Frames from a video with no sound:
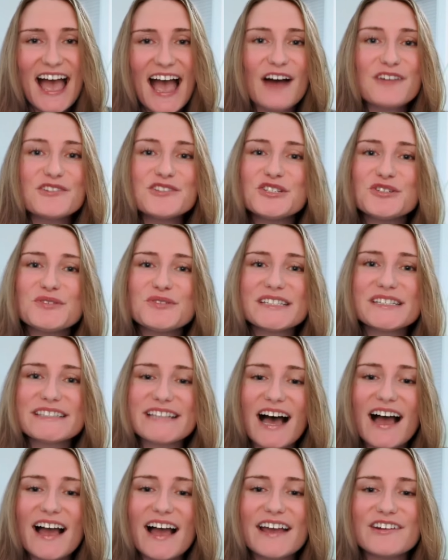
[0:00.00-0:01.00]
How did you
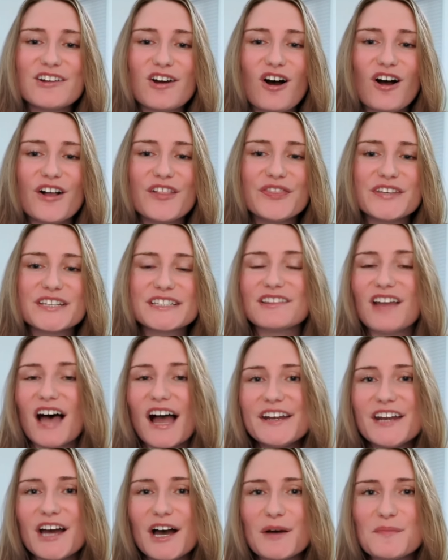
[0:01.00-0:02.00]
decide on this
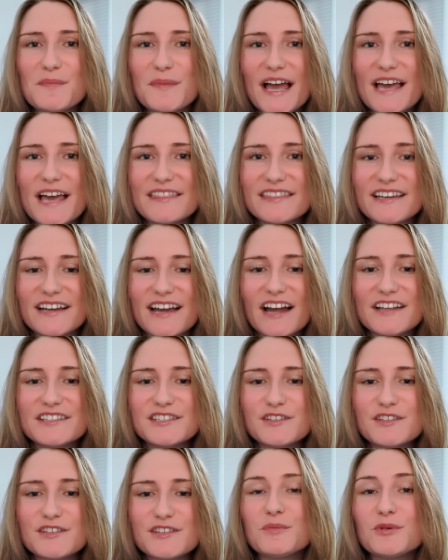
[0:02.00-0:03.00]
lineup and the kinds
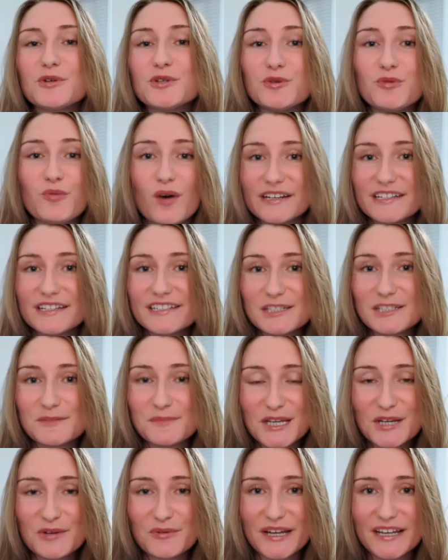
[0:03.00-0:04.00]
of people you wanted to
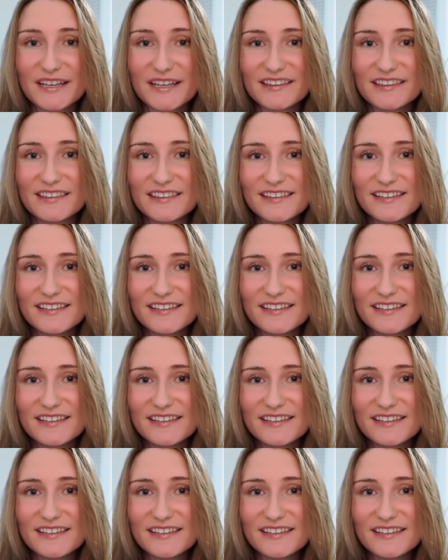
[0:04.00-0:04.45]
speak with?